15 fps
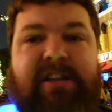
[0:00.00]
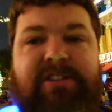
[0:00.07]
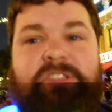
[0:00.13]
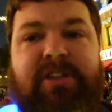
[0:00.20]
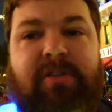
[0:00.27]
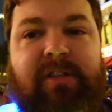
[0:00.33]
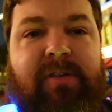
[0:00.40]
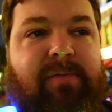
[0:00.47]
Here's
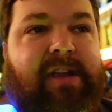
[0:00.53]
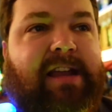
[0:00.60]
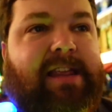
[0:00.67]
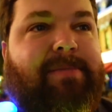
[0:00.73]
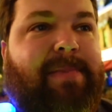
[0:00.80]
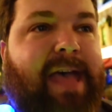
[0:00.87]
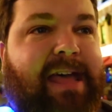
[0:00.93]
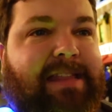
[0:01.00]
the only
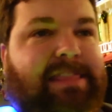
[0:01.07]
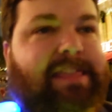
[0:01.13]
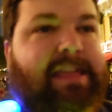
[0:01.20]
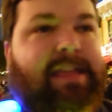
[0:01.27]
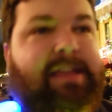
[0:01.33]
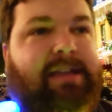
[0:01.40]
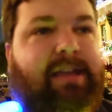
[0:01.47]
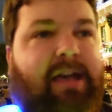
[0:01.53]
really bad
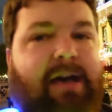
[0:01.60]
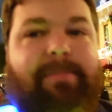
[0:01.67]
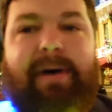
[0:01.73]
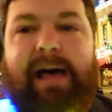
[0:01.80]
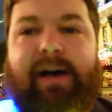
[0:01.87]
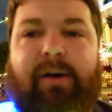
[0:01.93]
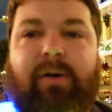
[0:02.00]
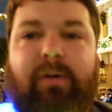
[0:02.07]
thing
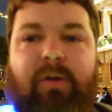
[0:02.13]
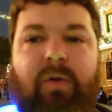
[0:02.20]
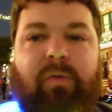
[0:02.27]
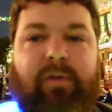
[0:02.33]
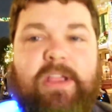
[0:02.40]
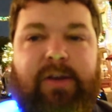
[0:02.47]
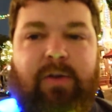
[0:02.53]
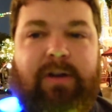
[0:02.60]

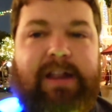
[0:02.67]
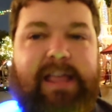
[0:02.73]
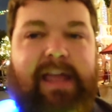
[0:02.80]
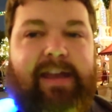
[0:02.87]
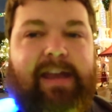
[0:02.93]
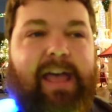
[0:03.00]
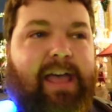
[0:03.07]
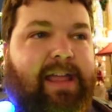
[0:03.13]
about recording
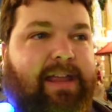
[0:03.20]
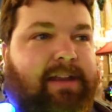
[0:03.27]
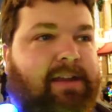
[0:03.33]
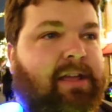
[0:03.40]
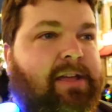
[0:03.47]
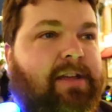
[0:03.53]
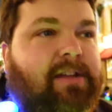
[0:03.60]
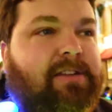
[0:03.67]
at
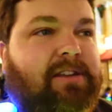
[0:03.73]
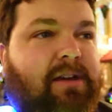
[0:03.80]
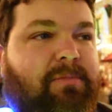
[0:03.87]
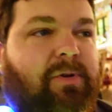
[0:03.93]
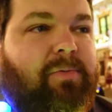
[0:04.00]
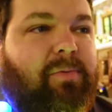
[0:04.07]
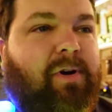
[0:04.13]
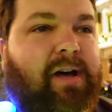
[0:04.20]
night.
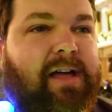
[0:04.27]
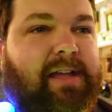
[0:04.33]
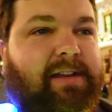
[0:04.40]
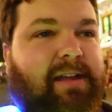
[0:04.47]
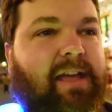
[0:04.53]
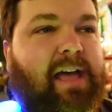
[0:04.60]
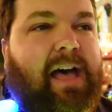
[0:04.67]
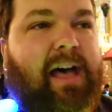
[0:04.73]
Number
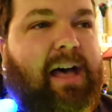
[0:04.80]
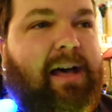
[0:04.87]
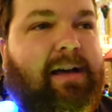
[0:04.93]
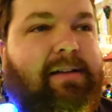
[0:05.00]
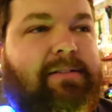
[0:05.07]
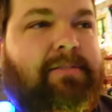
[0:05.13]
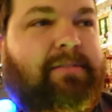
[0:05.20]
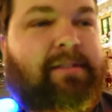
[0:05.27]
one, uh,
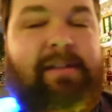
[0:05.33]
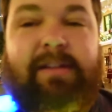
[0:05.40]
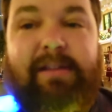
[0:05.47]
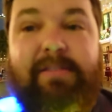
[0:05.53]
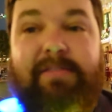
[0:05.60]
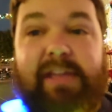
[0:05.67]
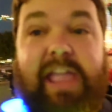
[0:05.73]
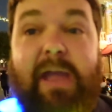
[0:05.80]

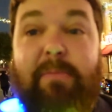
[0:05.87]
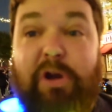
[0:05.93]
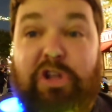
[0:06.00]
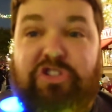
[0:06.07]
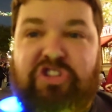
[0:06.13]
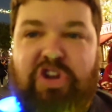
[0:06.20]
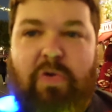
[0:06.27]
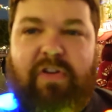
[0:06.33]
the camera
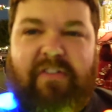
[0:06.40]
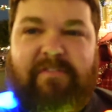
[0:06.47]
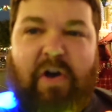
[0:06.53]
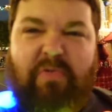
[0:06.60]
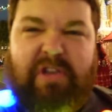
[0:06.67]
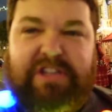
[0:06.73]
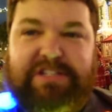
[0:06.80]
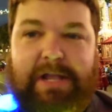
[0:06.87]
doesn't know to
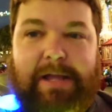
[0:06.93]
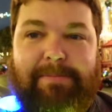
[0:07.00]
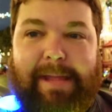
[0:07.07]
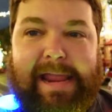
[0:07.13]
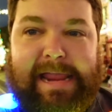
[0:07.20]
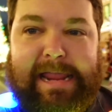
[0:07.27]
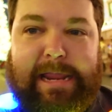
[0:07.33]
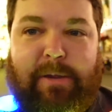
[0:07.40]
focus on
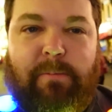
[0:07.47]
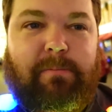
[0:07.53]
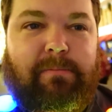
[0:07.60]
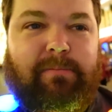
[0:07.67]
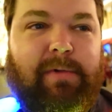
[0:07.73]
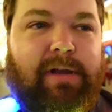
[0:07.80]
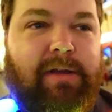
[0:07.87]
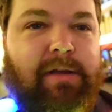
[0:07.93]
me
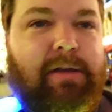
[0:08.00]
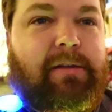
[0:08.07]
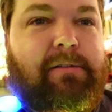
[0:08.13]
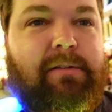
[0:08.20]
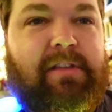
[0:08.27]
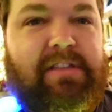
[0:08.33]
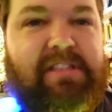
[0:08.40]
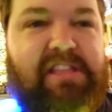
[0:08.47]

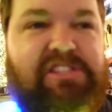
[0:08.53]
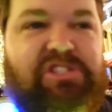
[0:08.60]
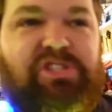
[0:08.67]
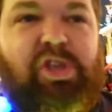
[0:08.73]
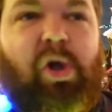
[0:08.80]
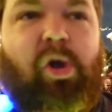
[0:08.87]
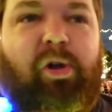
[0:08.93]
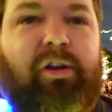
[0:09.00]
because
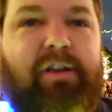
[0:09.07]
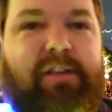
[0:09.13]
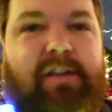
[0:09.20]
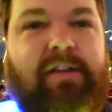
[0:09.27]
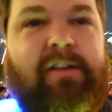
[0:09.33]
it's dark